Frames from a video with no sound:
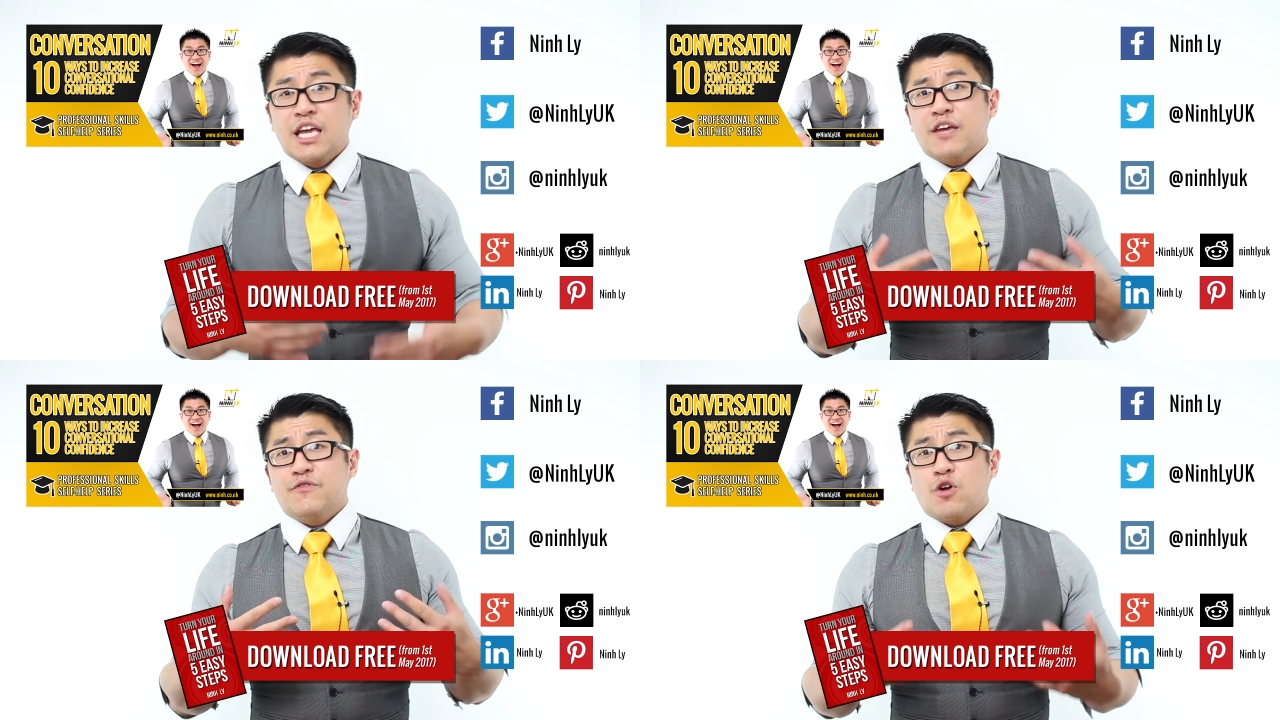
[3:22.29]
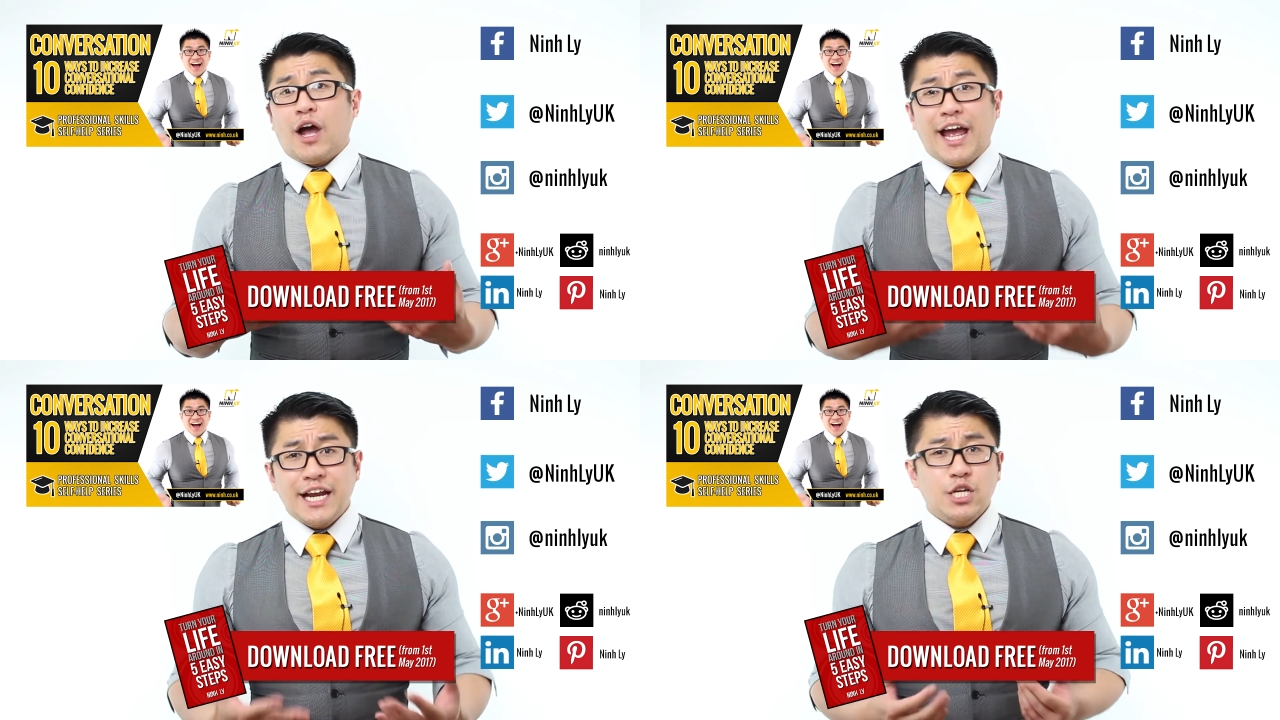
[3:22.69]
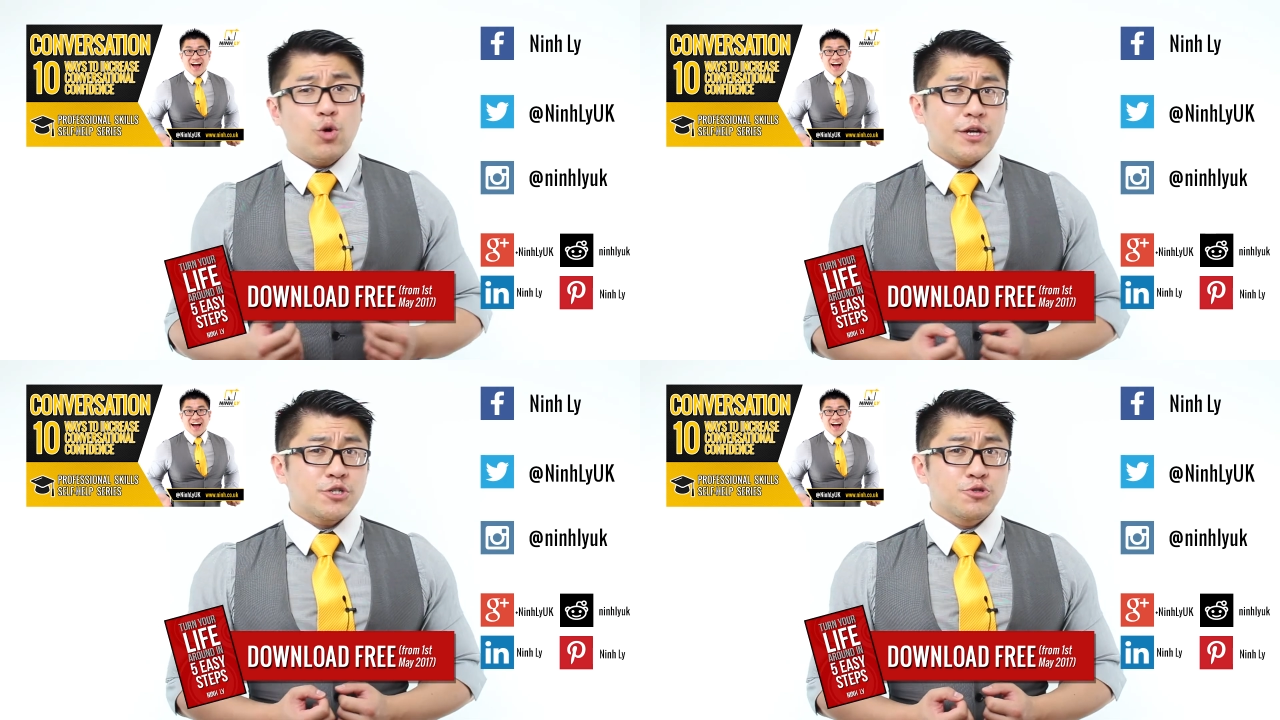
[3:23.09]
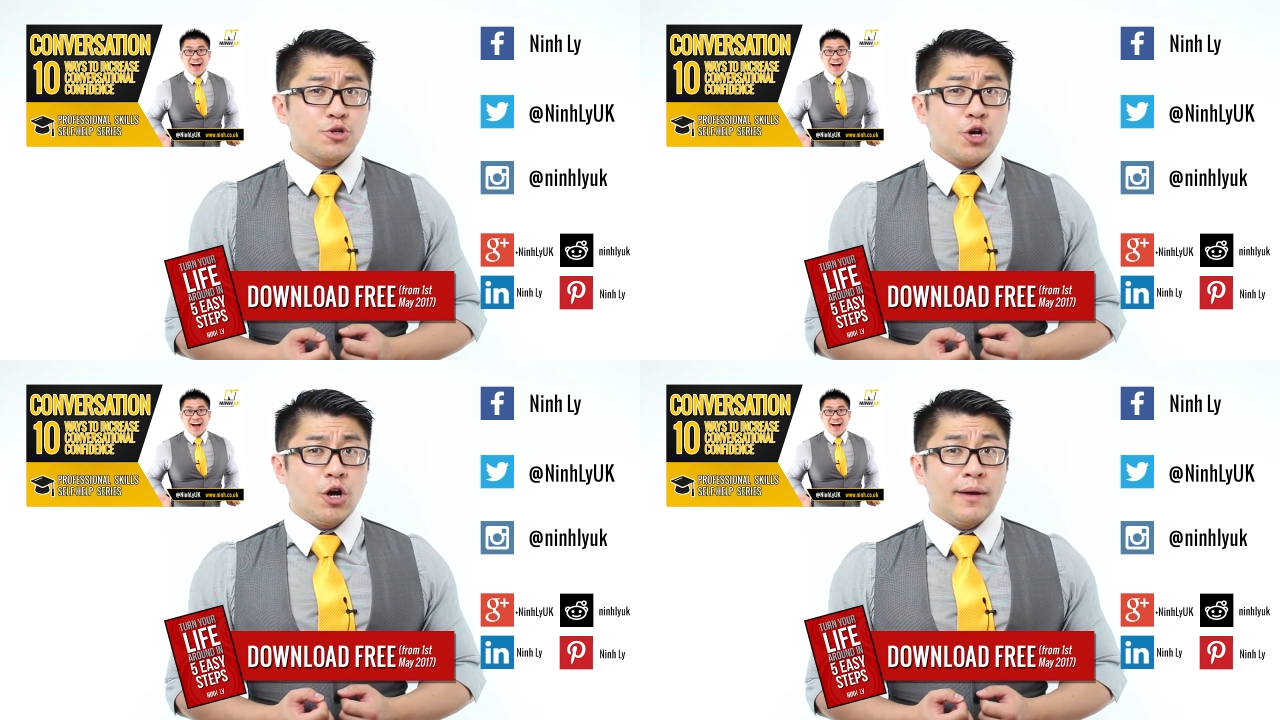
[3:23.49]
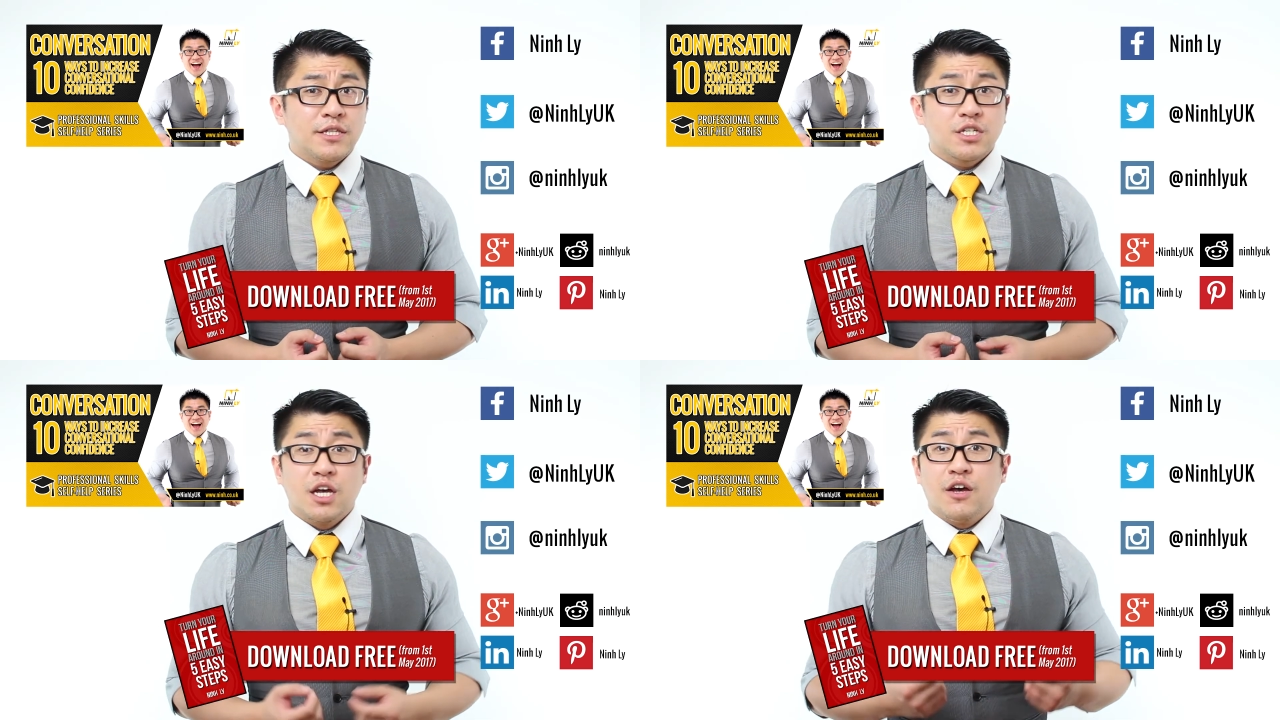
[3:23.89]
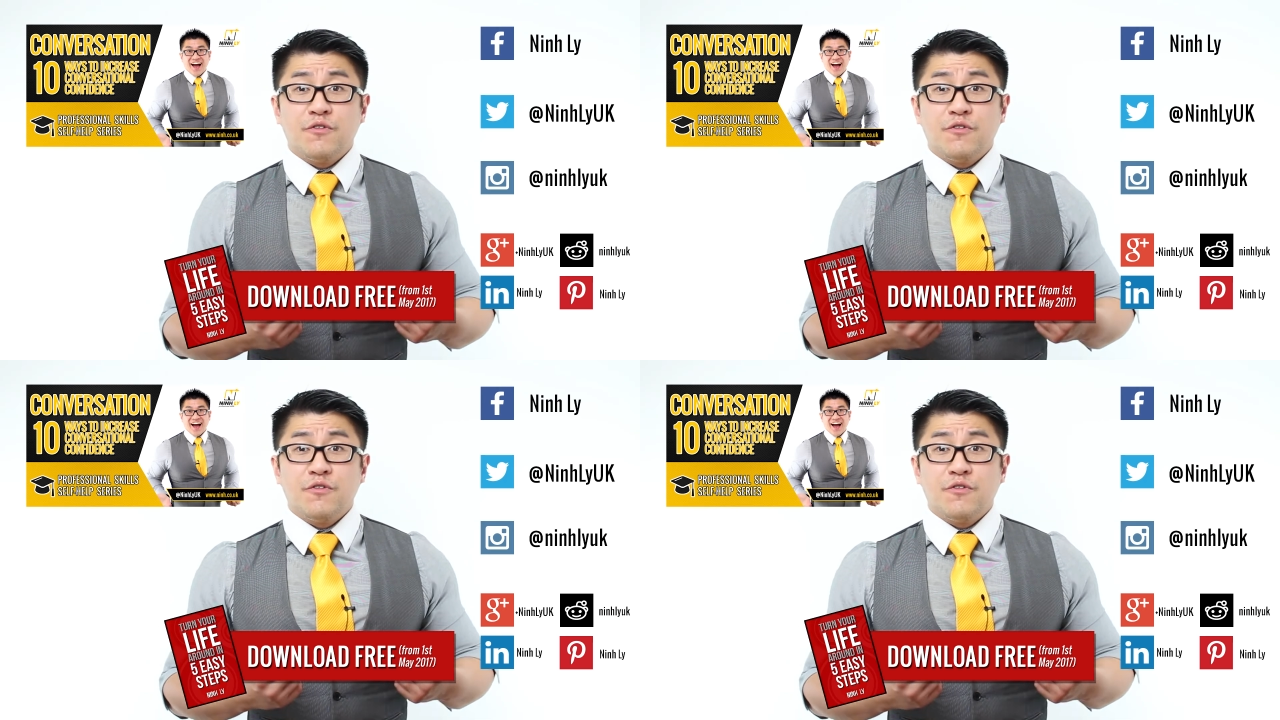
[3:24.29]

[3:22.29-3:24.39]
If you've got any questions or comments,